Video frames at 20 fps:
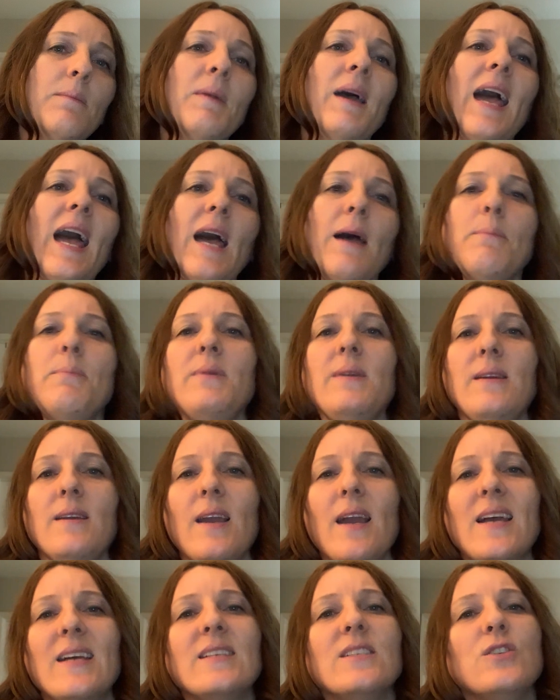happy
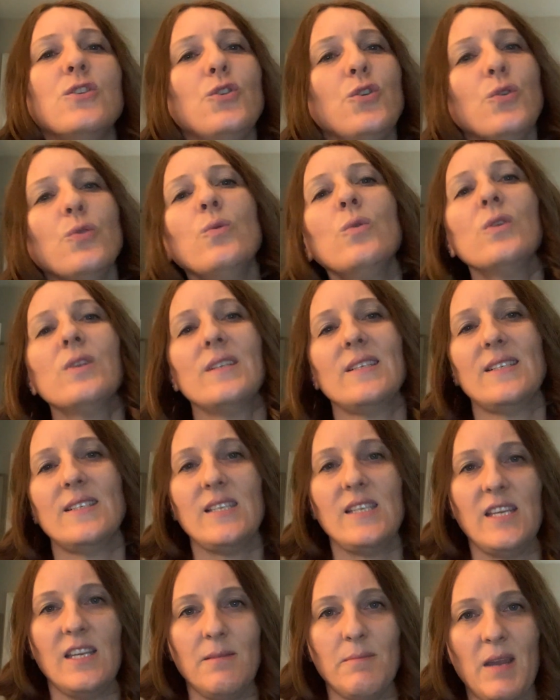as you want to
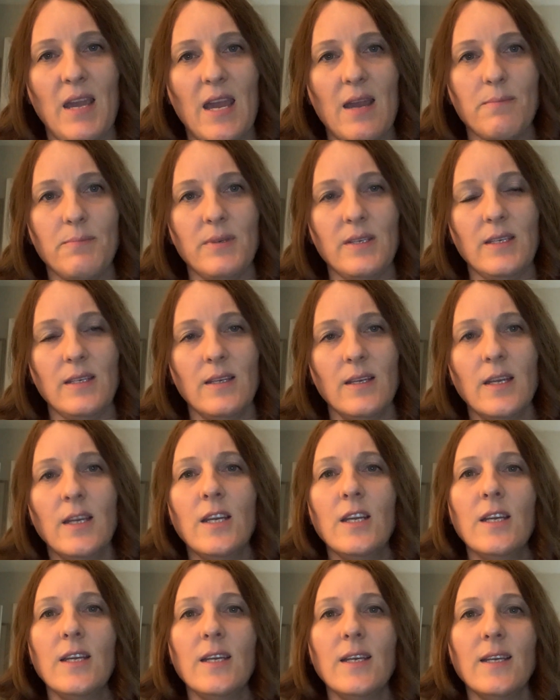see him happy.
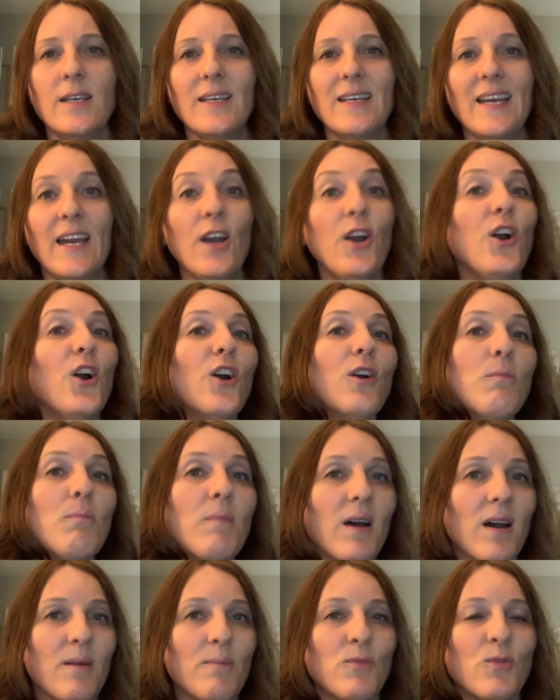Her
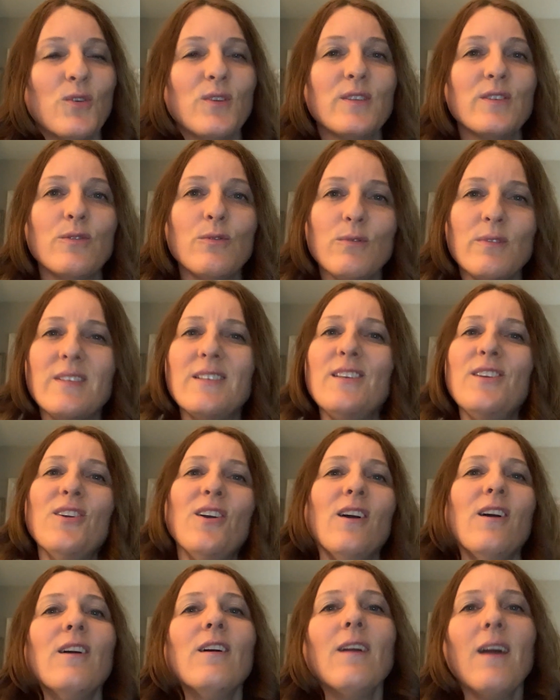mom wants to see
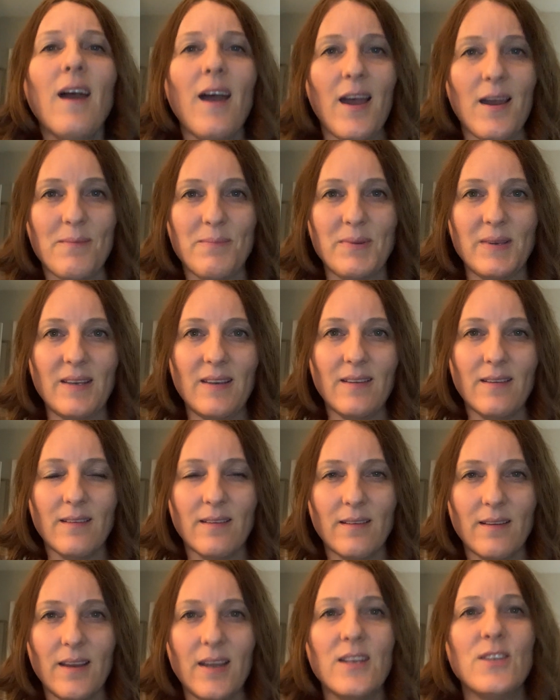her happy
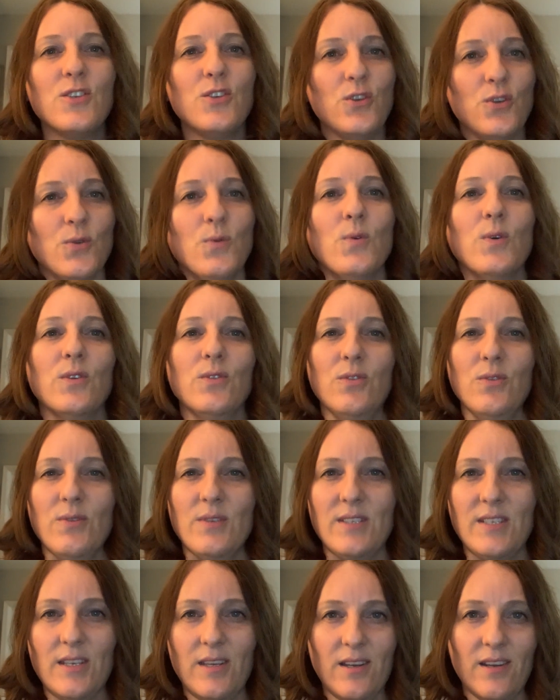as you want to
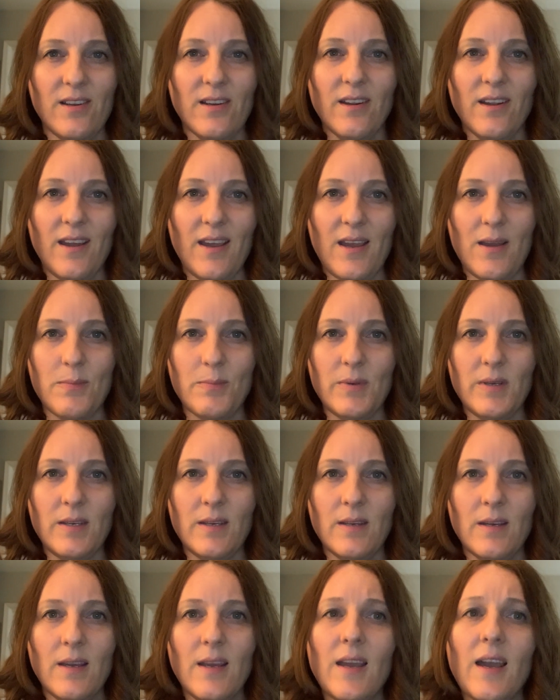see her happy.
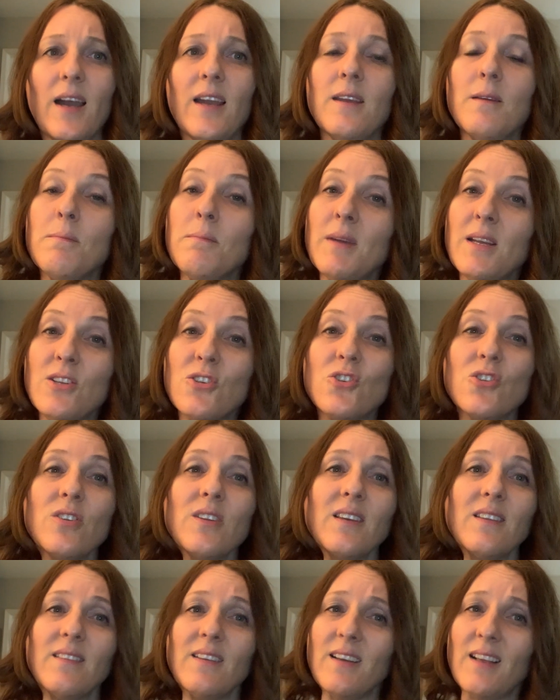I am
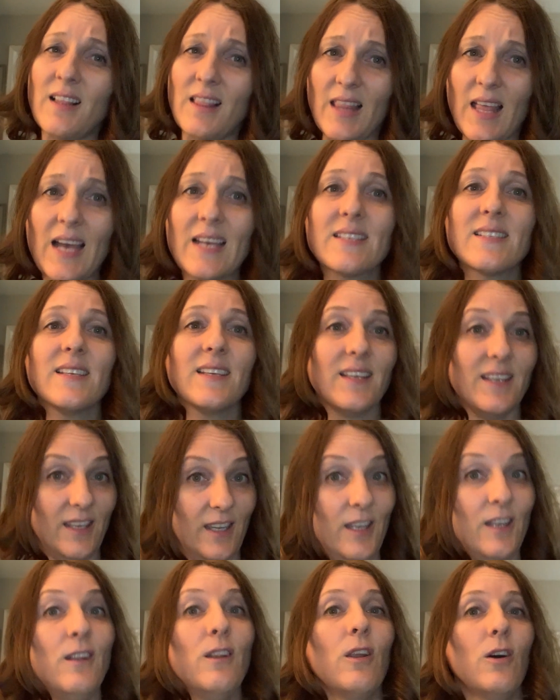mentioning the classic
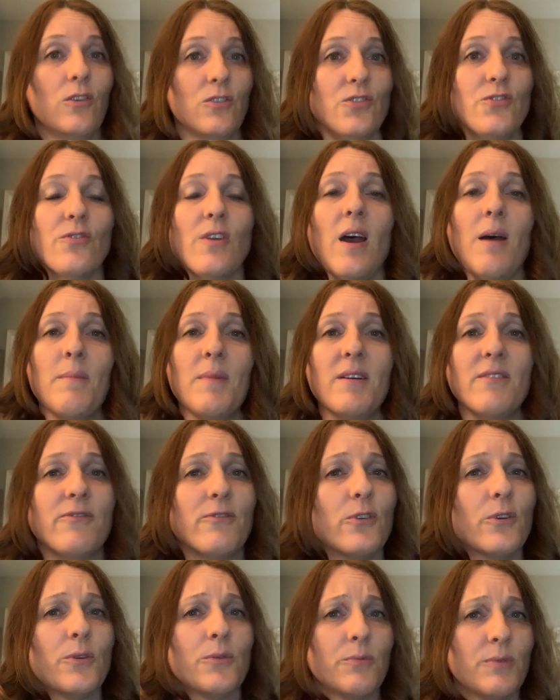in-law drama
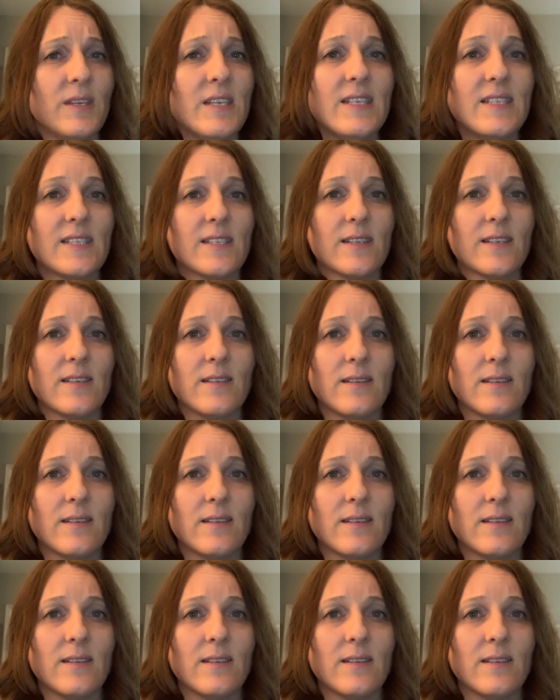for a reason,